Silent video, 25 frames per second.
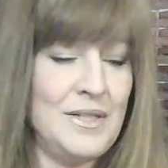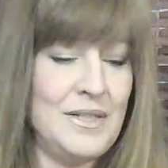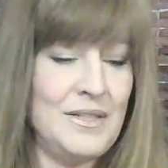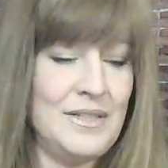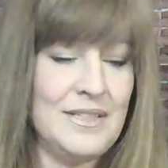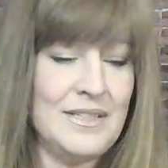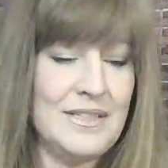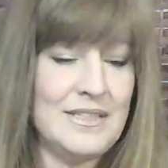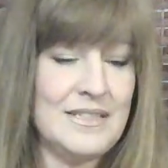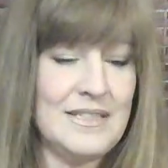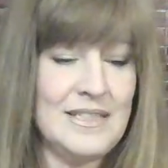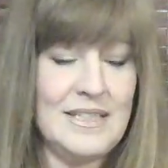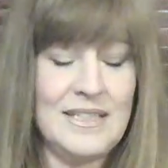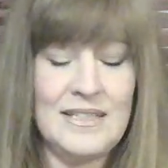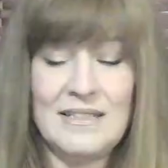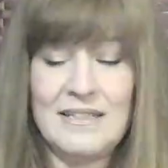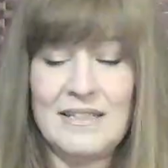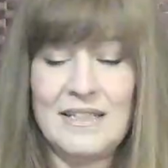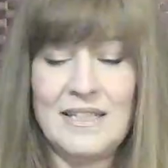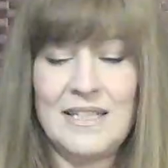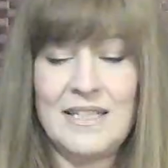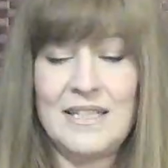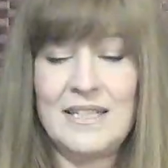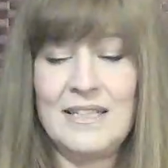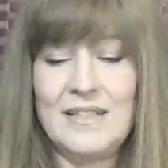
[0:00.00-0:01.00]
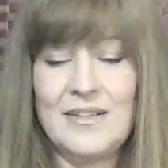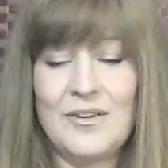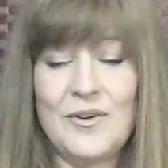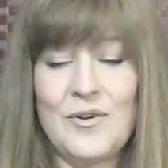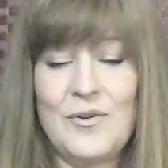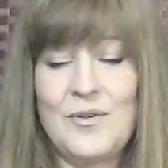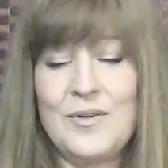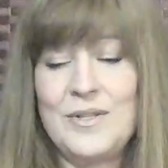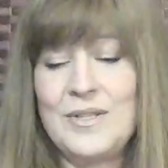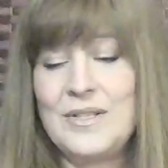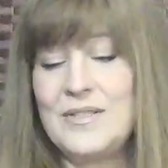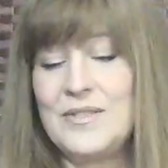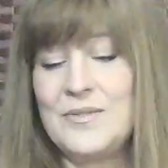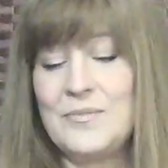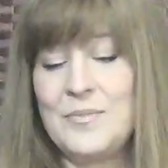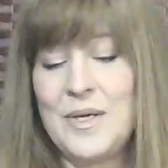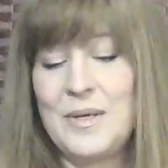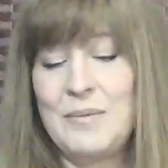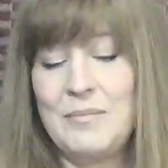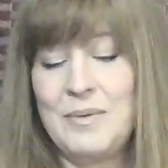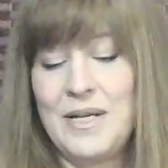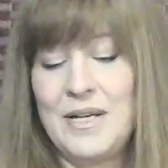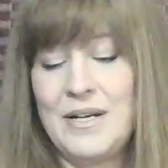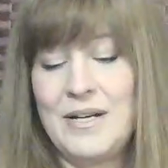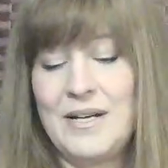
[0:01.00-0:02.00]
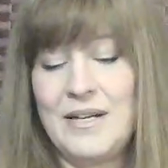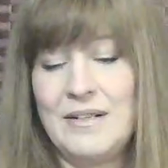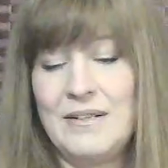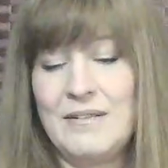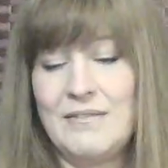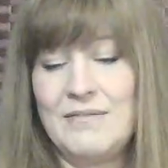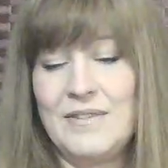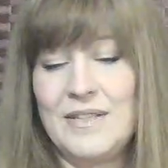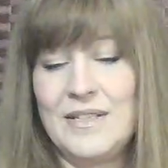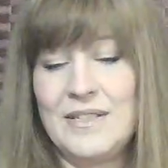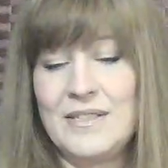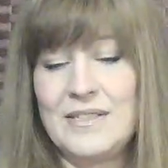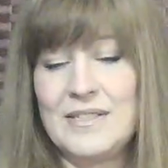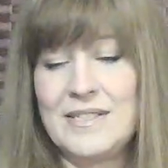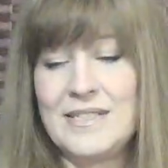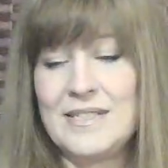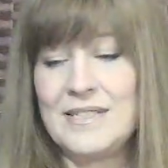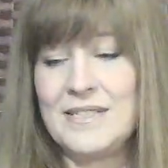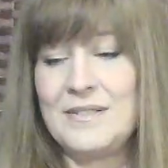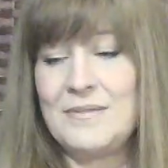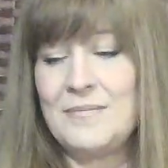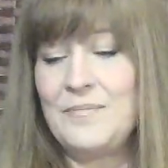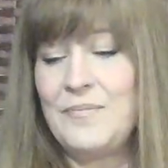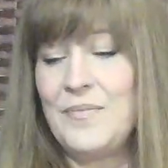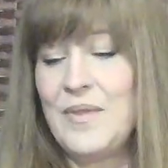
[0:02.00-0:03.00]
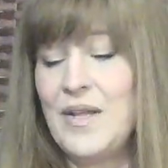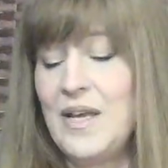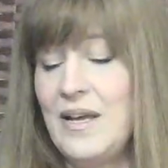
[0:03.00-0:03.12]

It looks like the King of Coins may be out of this